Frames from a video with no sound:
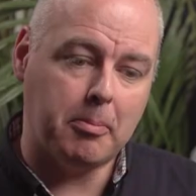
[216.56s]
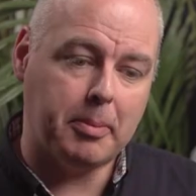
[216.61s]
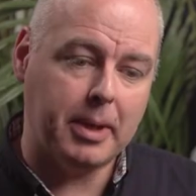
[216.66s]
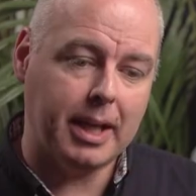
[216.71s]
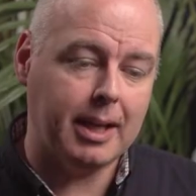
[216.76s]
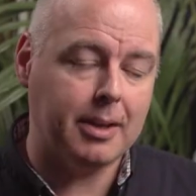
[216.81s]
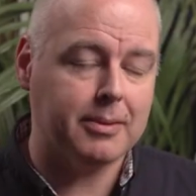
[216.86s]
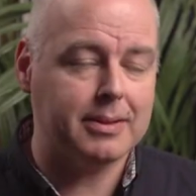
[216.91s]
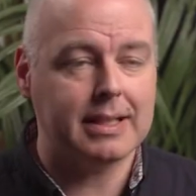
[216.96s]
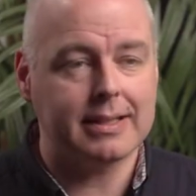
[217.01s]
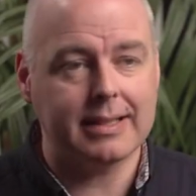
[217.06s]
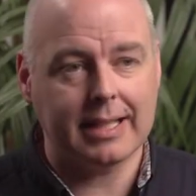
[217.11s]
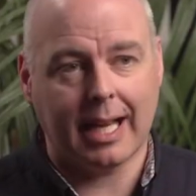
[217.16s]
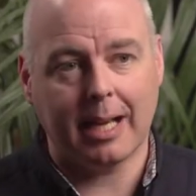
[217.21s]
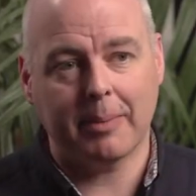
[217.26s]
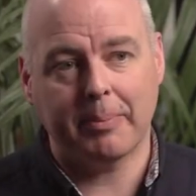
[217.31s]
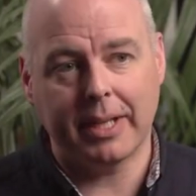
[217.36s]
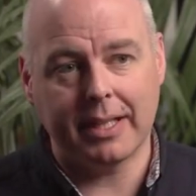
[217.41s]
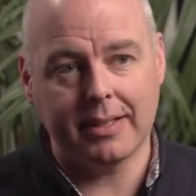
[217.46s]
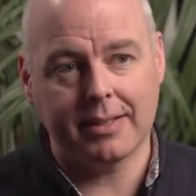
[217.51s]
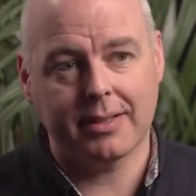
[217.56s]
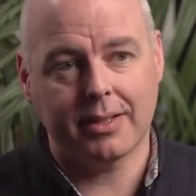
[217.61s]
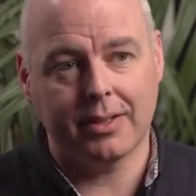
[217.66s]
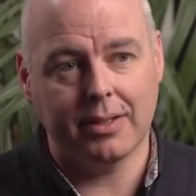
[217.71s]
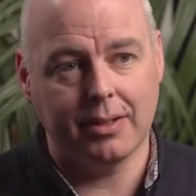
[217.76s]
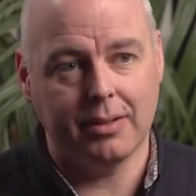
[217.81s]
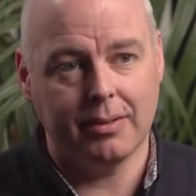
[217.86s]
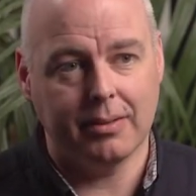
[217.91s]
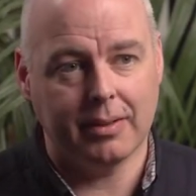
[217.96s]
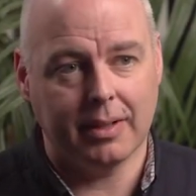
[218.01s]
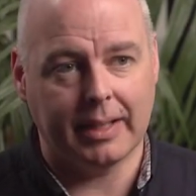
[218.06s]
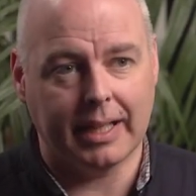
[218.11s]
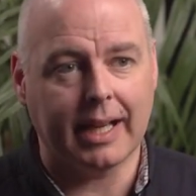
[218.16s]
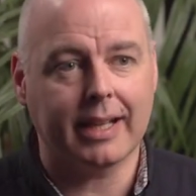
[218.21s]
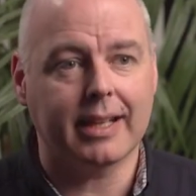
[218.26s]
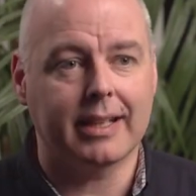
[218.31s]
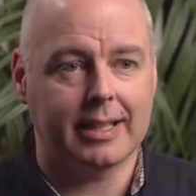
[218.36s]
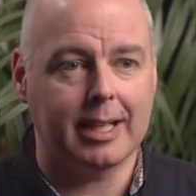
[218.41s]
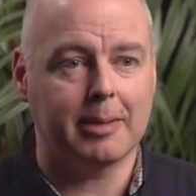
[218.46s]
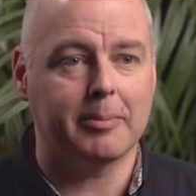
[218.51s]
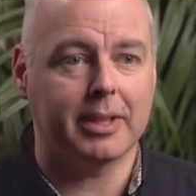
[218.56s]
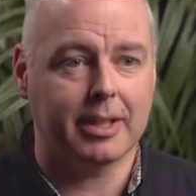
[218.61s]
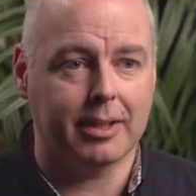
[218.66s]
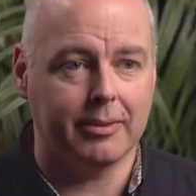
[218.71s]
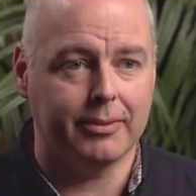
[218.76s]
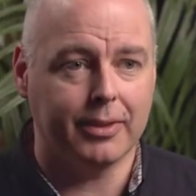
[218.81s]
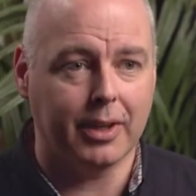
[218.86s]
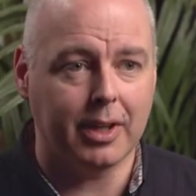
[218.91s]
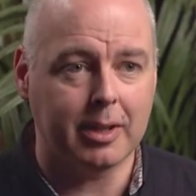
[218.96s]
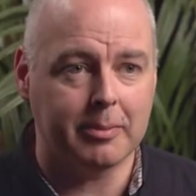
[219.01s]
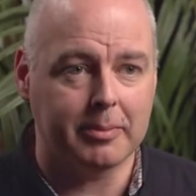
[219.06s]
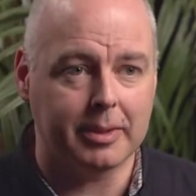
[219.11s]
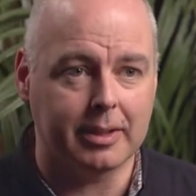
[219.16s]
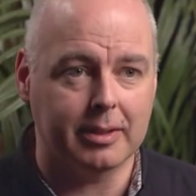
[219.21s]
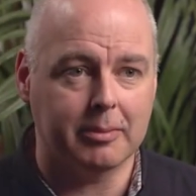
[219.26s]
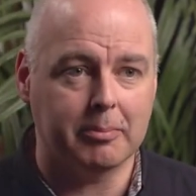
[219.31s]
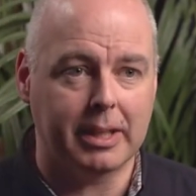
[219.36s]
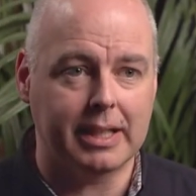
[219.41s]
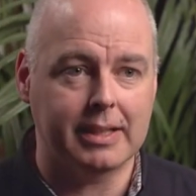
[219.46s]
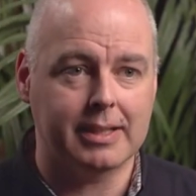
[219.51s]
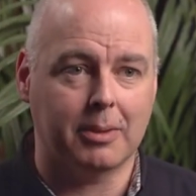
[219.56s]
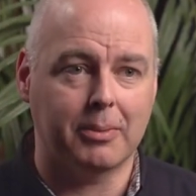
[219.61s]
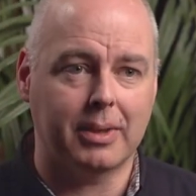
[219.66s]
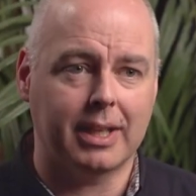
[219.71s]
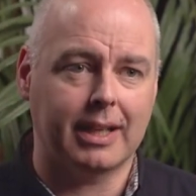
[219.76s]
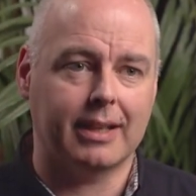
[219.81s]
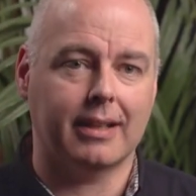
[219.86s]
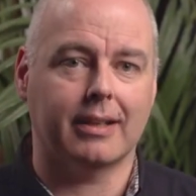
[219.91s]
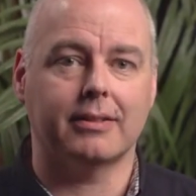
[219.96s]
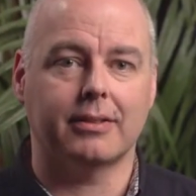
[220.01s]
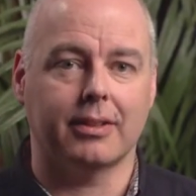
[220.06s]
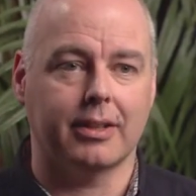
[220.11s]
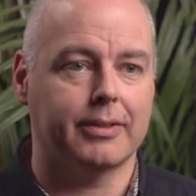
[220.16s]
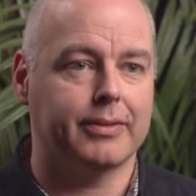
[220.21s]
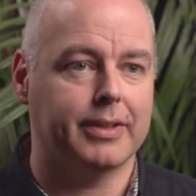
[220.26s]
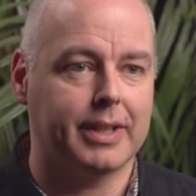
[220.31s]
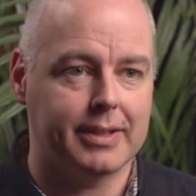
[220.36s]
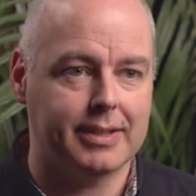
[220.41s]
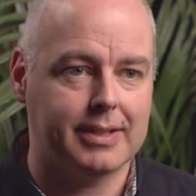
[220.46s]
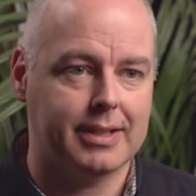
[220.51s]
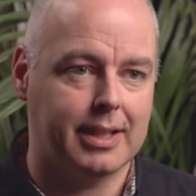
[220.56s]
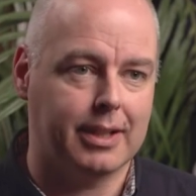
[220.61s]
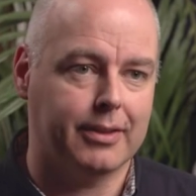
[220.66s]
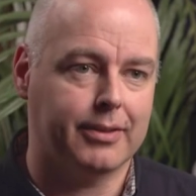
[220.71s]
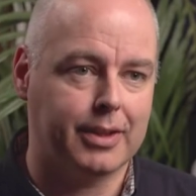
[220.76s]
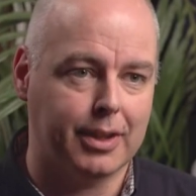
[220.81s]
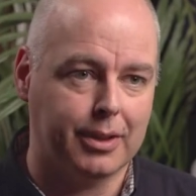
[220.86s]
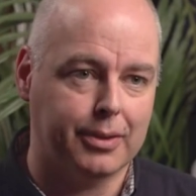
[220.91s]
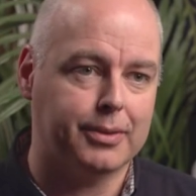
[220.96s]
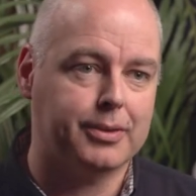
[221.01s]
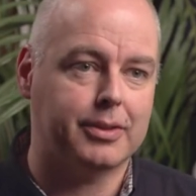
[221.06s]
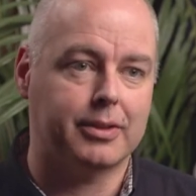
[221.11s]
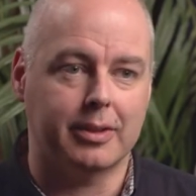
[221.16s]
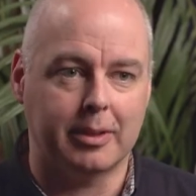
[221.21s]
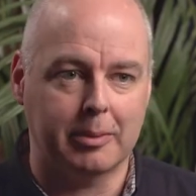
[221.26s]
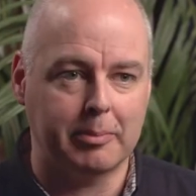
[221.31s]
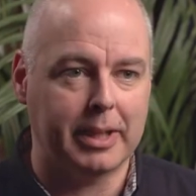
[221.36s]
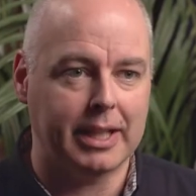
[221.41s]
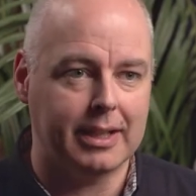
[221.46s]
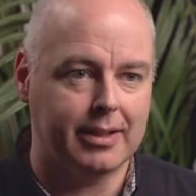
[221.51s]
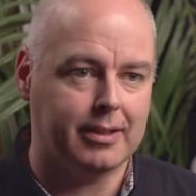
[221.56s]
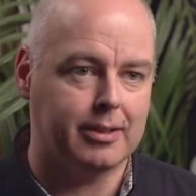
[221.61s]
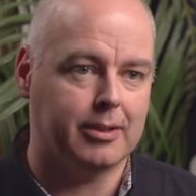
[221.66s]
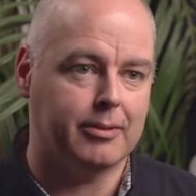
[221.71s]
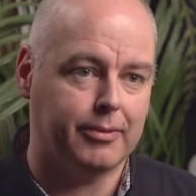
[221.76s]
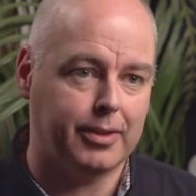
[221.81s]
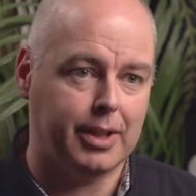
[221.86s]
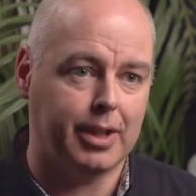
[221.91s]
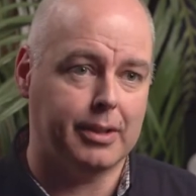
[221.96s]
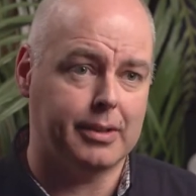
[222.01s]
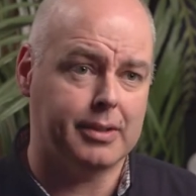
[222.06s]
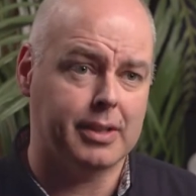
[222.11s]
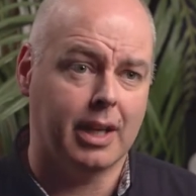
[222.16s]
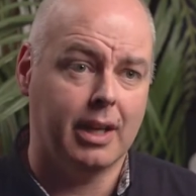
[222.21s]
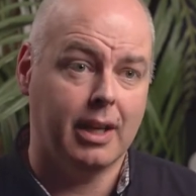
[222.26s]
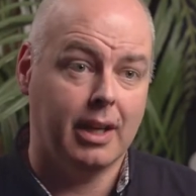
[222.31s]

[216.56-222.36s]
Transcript: Being able to tap into the academic environment means that we get that diversity of culture and opinion and views,